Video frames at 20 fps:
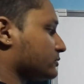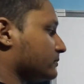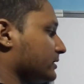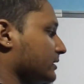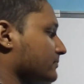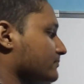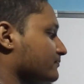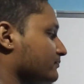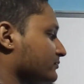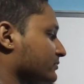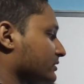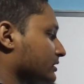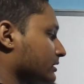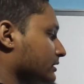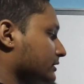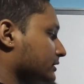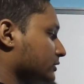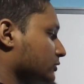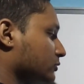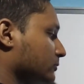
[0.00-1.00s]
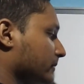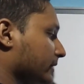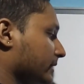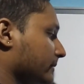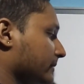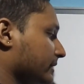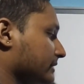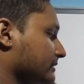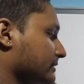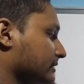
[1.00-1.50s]
to be 2
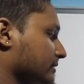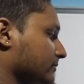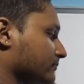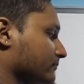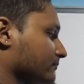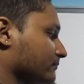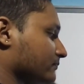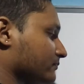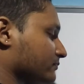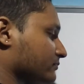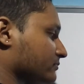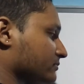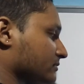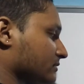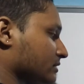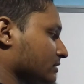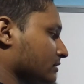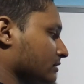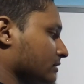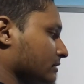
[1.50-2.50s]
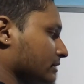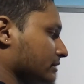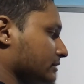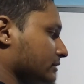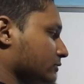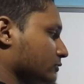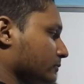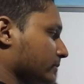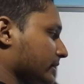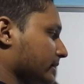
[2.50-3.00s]
pi by 3.
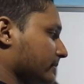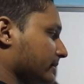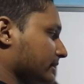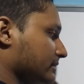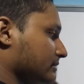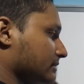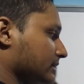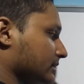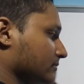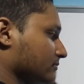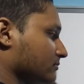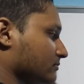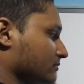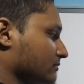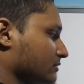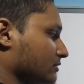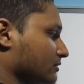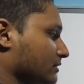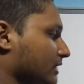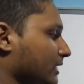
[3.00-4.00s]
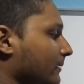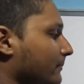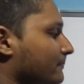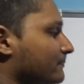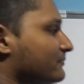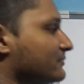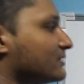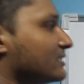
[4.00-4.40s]
2 pi by 3. Okay?